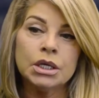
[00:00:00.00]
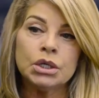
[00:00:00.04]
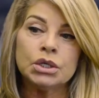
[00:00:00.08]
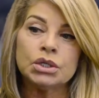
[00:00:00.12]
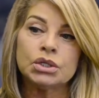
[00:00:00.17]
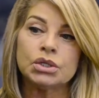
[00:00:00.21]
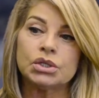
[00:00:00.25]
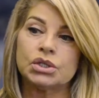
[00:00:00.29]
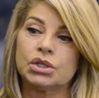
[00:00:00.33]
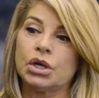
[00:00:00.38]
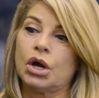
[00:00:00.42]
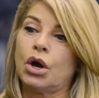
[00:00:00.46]

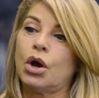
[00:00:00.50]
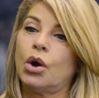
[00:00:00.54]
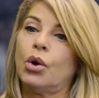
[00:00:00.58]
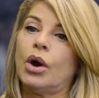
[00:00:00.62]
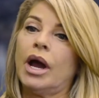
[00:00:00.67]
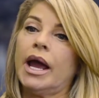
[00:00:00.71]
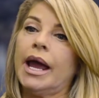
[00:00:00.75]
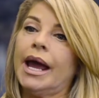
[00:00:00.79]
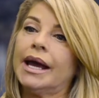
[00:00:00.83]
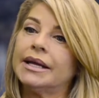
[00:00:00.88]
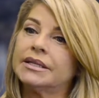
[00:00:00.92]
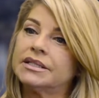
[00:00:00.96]
So I
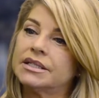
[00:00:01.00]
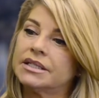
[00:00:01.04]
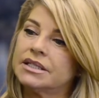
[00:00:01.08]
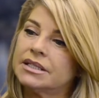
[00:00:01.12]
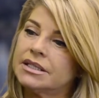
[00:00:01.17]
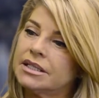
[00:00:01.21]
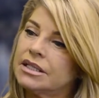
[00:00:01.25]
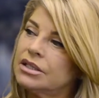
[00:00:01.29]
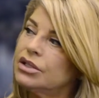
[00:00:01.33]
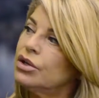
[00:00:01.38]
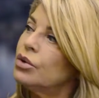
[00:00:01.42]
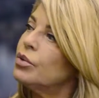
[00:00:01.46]
had to
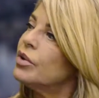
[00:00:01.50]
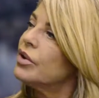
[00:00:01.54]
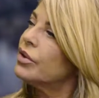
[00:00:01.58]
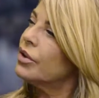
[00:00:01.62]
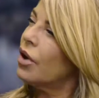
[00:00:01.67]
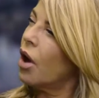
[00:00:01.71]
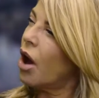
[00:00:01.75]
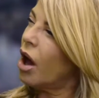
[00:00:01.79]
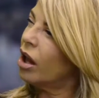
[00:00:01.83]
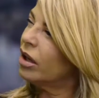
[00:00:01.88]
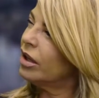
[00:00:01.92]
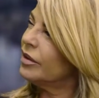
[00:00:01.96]
deal with
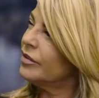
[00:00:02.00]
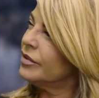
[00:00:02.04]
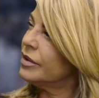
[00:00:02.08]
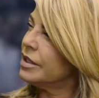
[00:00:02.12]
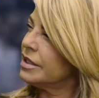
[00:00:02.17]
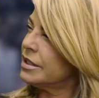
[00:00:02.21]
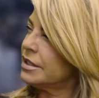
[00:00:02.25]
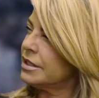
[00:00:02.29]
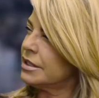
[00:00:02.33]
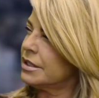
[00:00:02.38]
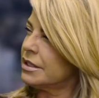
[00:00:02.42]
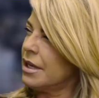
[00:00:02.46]
all of
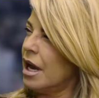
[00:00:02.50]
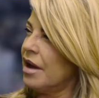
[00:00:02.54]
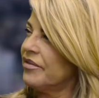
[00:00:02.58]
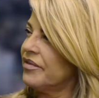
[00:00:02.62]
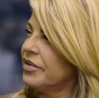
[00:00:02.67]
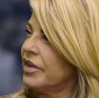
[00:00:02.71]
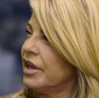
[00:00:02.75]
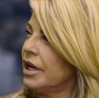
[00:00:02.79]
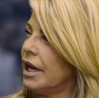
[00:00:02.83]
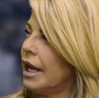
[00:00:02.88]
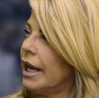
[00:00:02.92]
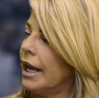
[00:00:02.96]
this stuff
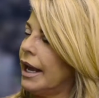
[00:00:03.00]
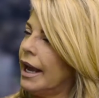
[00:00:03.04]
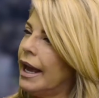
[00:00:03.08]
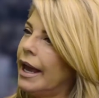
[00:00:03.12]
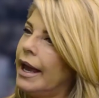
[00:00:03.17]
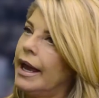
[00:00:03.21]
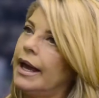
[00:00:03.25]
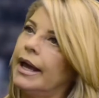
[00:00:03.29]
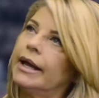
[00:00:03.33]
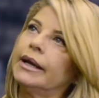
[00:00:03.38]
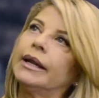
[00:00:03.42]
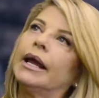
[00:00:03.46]
that I
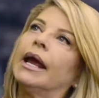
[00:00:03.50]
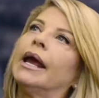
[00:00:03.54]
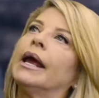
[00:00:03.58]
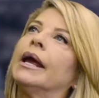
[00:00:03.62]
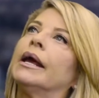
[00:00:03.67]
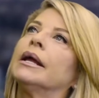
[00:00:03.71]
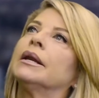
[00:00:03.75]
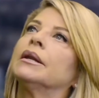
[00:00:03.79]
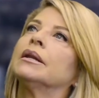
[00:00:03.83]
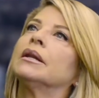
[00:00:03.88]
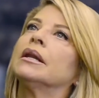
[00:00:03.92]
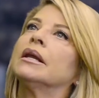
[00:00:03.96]
had.
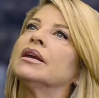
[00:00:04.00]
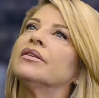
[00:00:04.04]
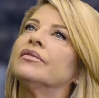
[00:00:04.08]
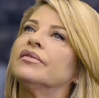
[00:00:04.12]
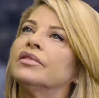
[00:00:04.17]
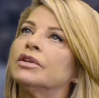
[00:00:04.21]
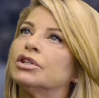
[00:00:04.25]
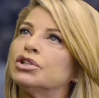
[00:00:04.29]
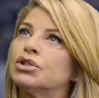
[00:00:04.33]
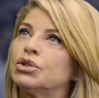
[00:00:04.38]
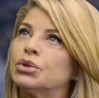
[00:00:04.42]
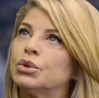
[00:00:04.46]
And
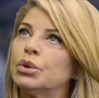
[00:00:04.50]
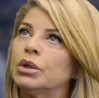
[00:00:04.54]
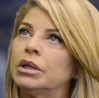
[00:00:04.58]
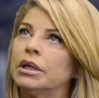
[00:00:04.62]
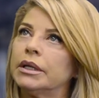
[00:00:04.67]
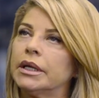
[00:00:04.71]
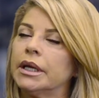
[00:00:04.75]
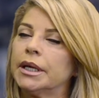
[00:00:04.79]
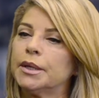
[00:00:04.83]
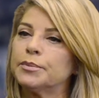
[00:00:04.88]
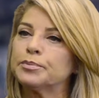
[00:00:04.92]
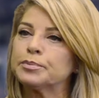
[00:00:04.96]

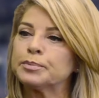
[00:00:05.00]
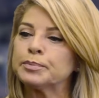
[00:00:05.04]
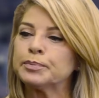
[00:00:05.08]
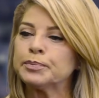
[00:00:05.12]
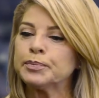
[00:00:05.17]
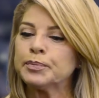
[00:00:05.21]
eventually